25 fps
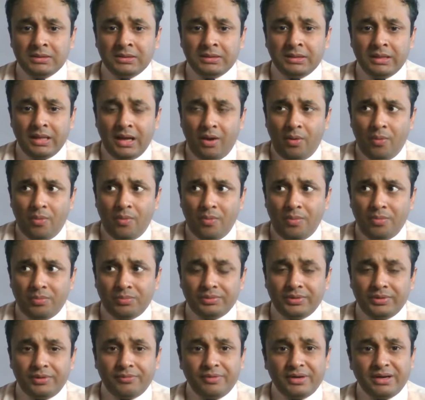Now,
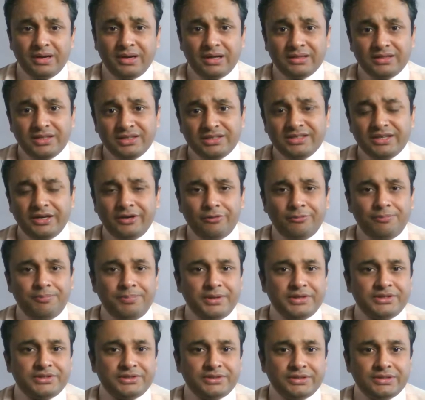there were other set of
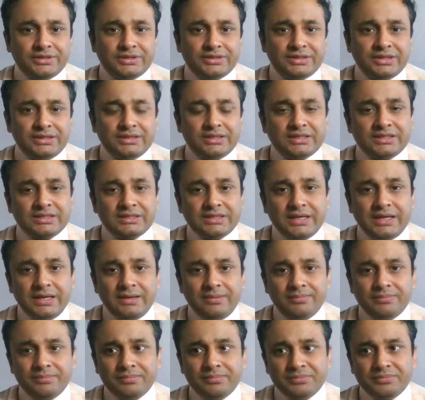prisoners in the
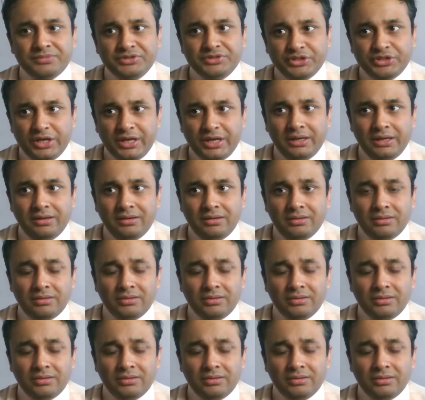same jail